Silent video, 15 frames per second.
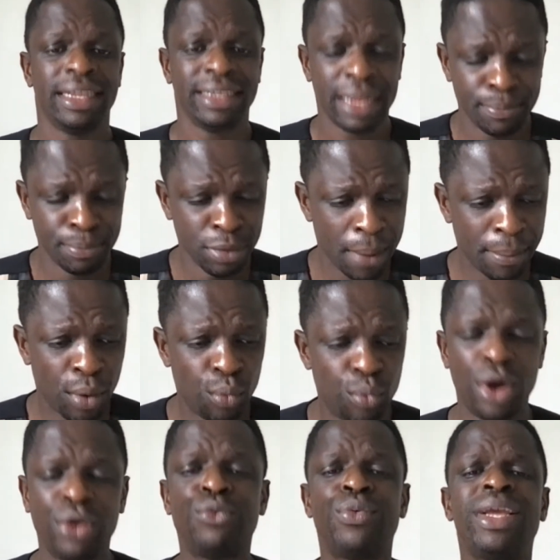The number
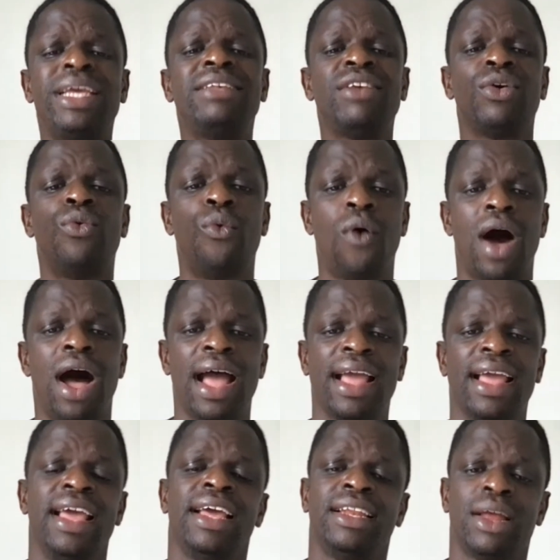one reason
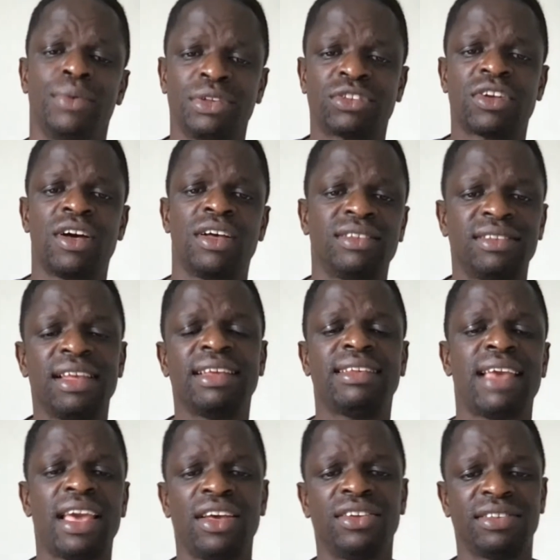why there is constant
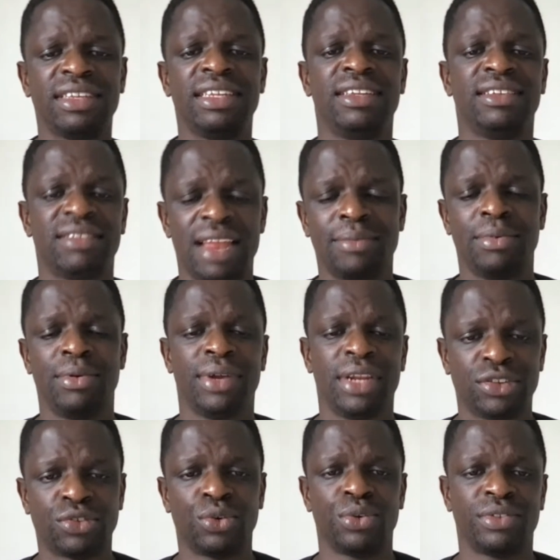chaos in these Liberian
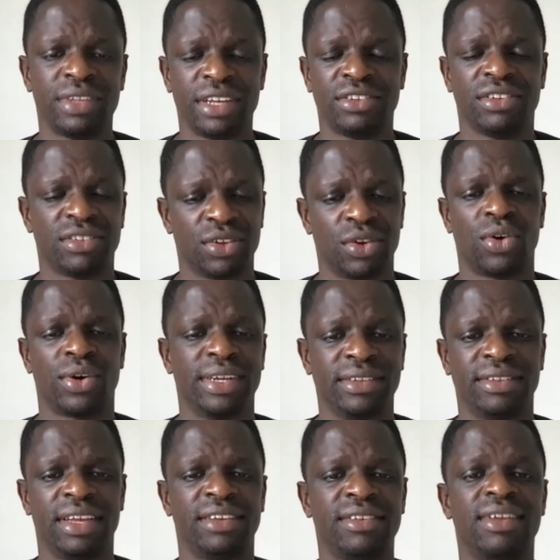associations and
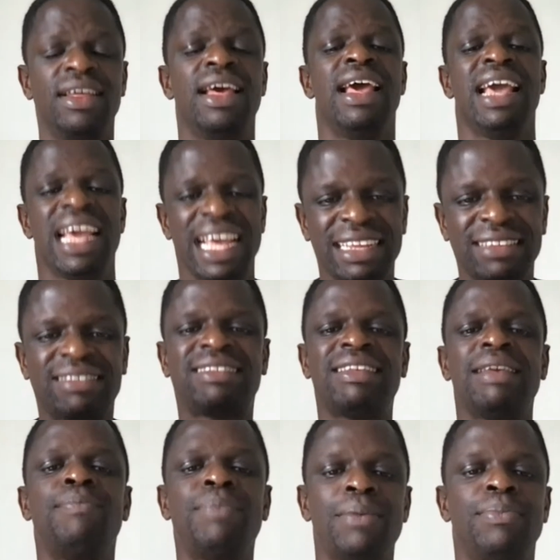organizations is
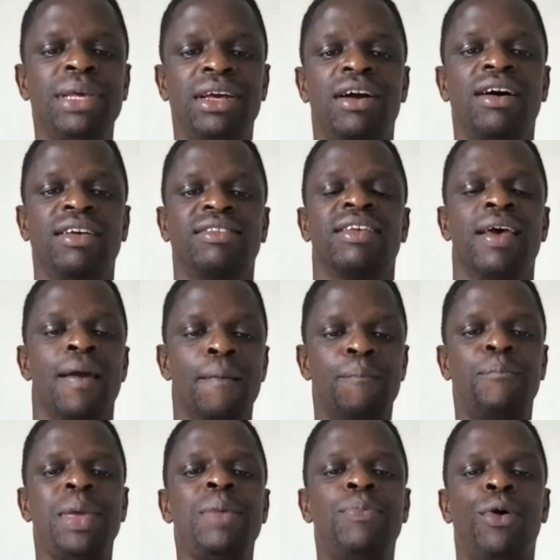simply because
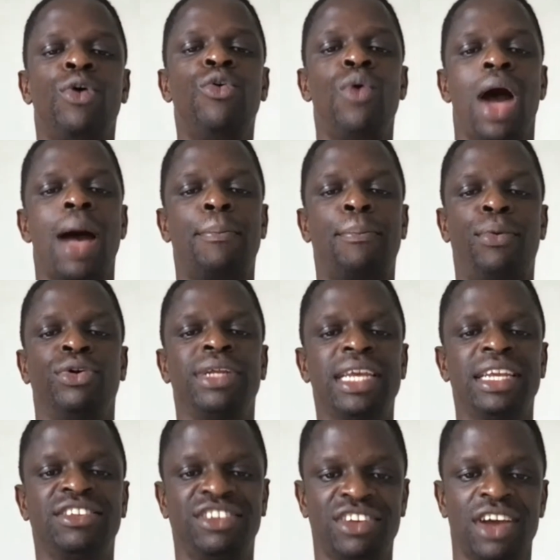people who are put
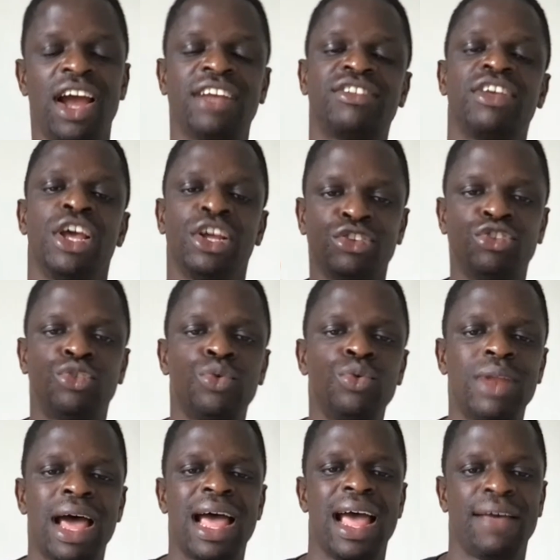in charge do
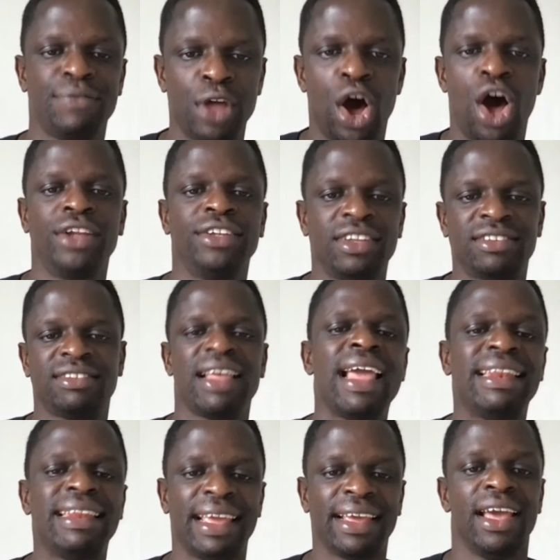not have the
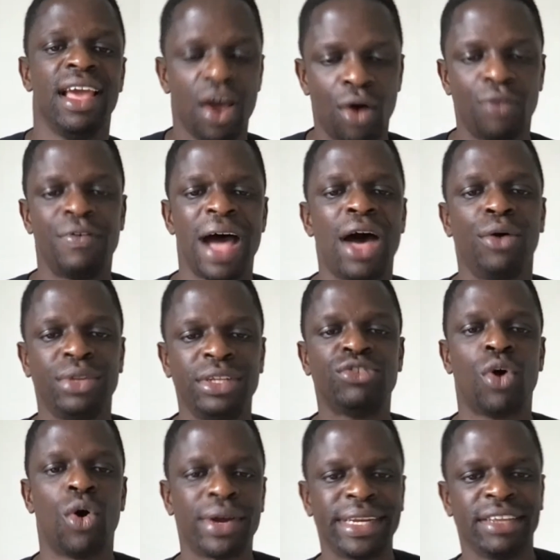understanding of how
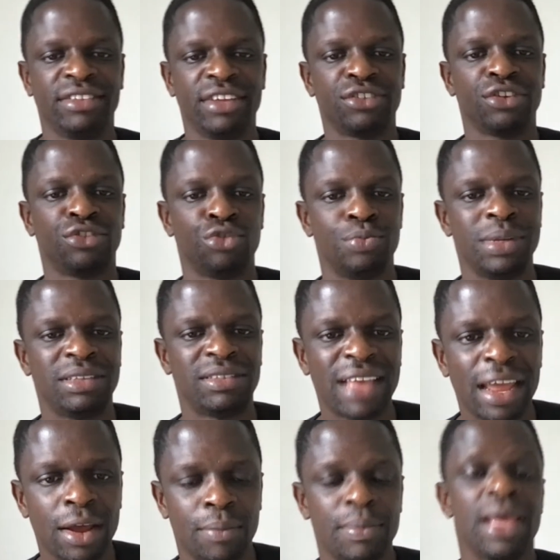these organizations should be
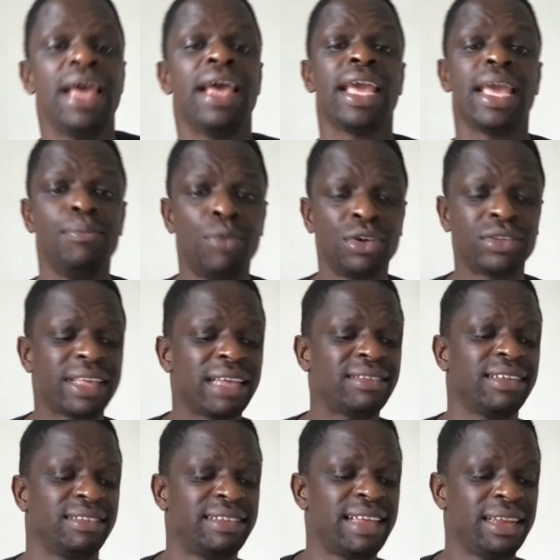set up. In most
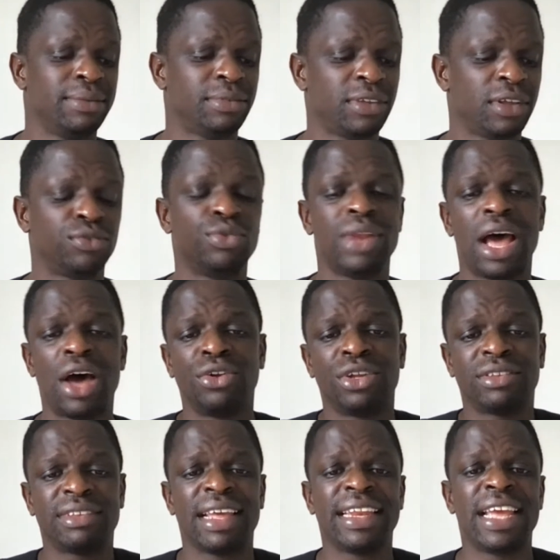cases, they themselves do not
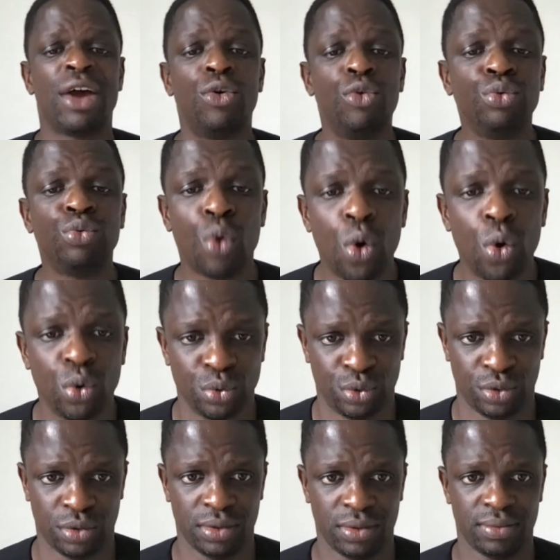understand their own
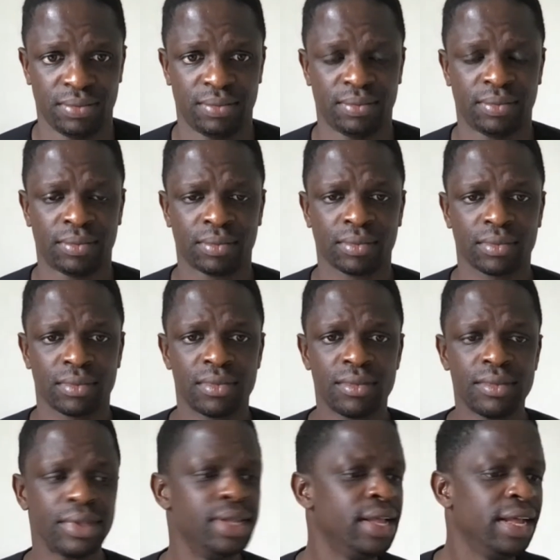roles.
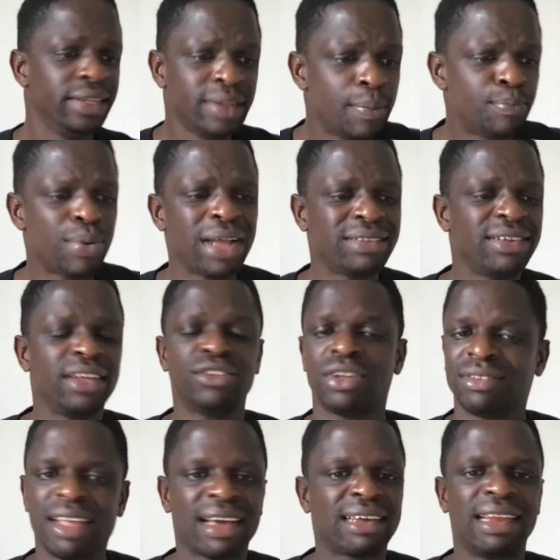The president
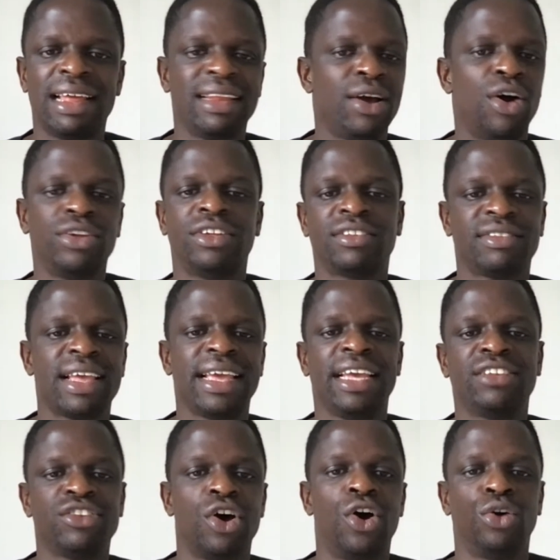does not clearly understand
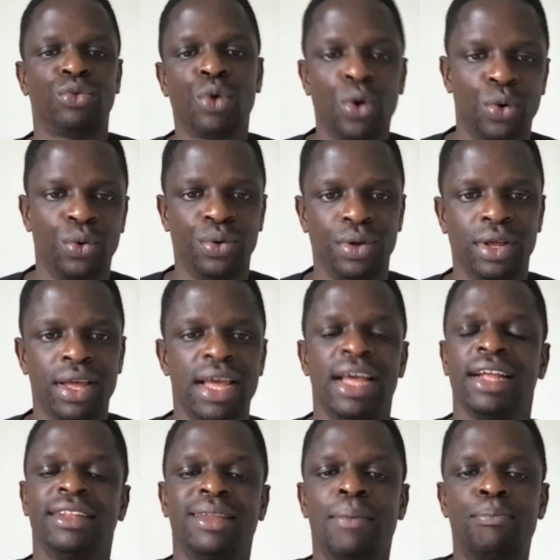his or her role.
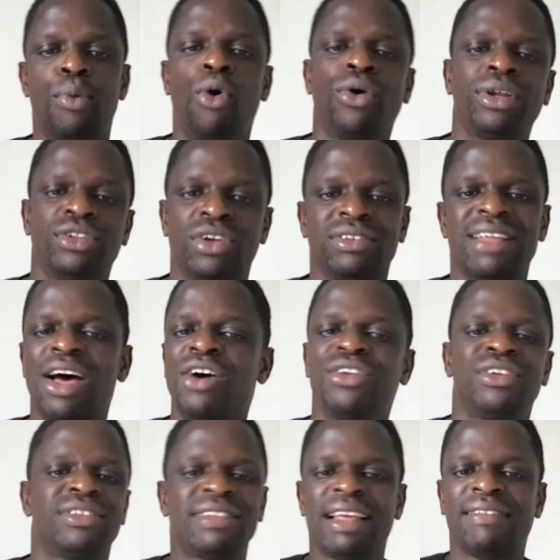The board does not
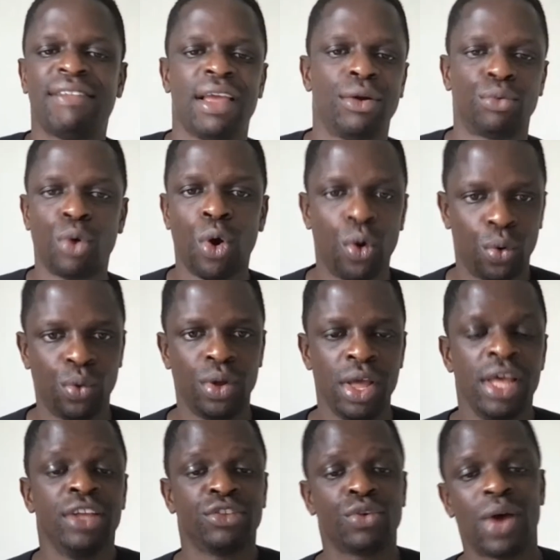understand their role.
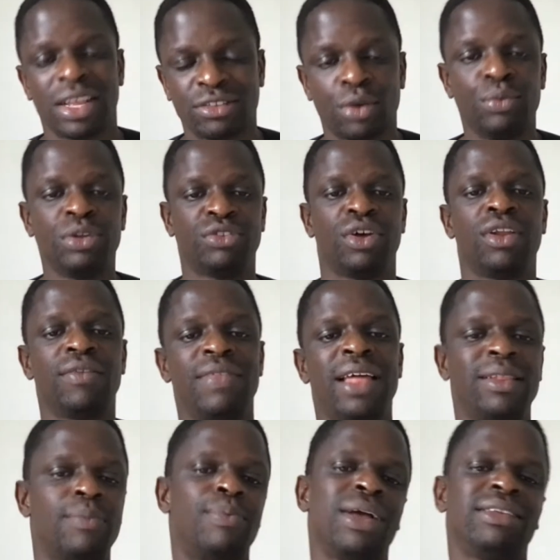So as a result of
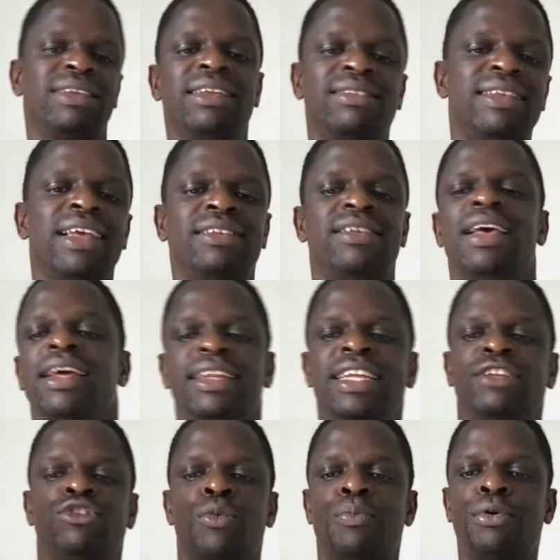that, the president thinks
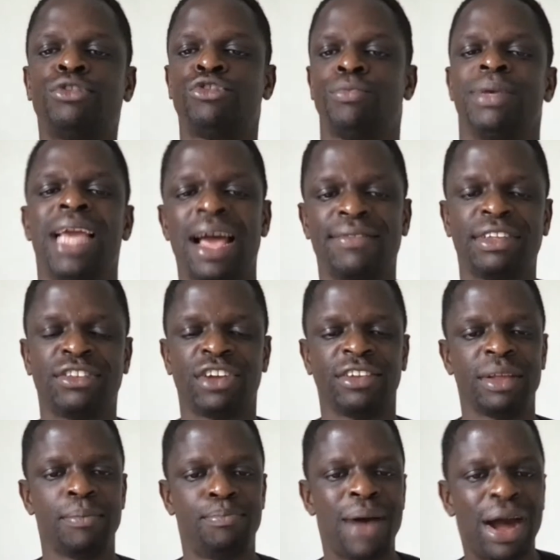they're supposed to be having
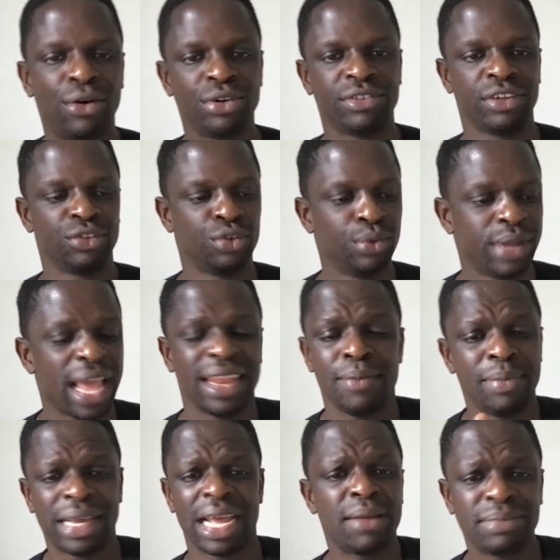certain powers and
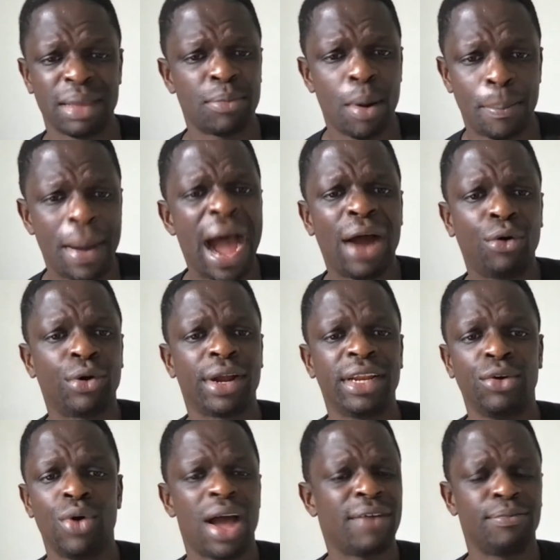it becomes about power
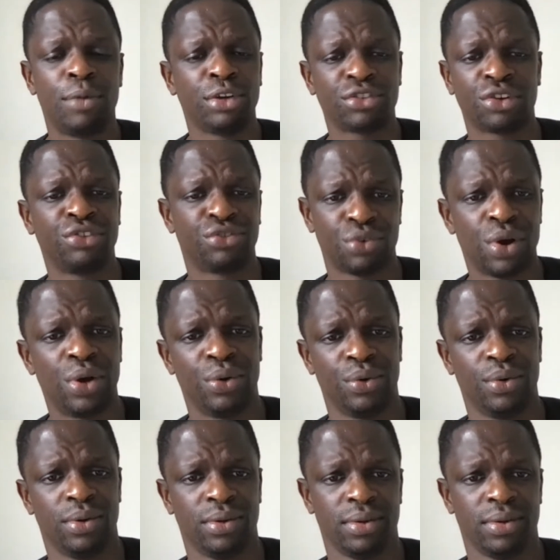and who have much control.